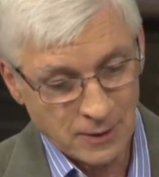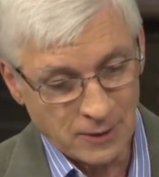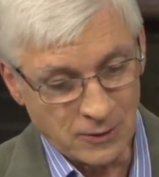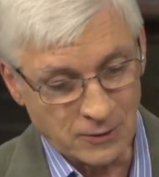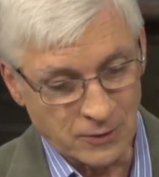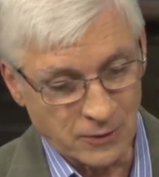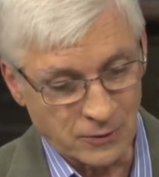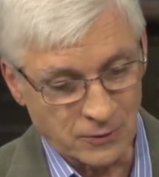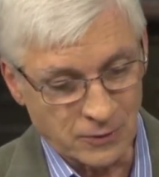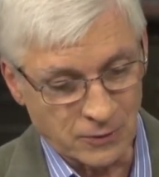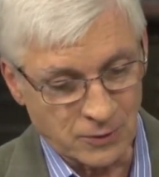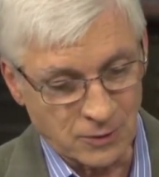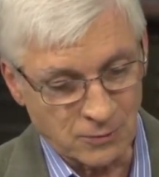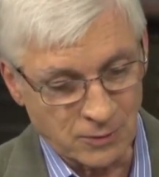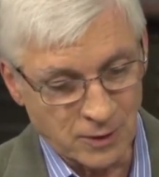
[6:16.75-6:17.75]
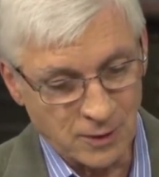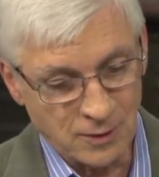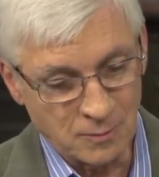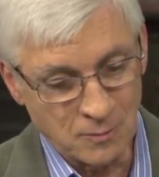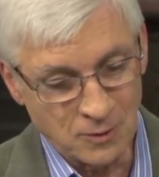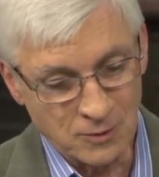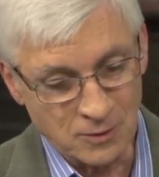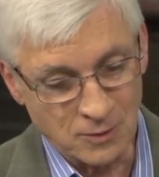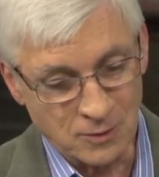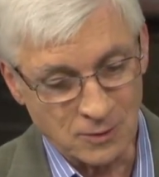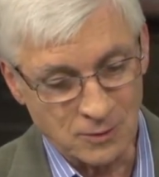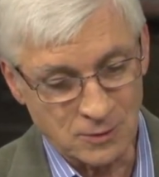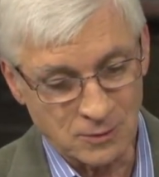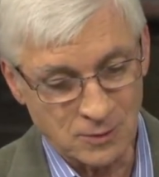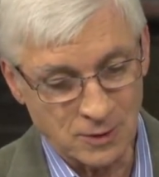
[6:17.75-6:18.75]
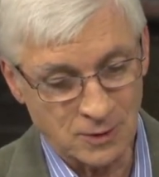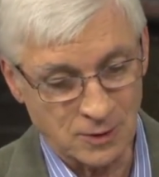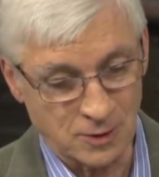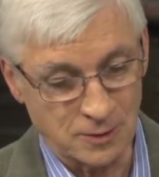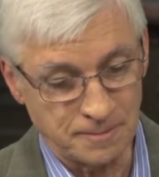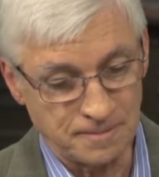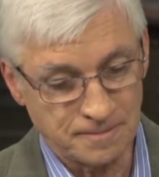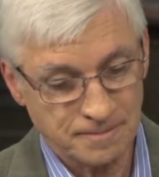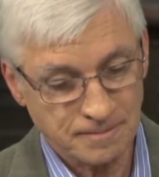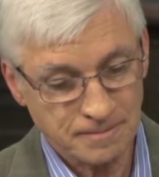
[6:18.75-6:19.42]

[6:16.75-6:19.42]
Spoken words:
He says, this great mystical tradition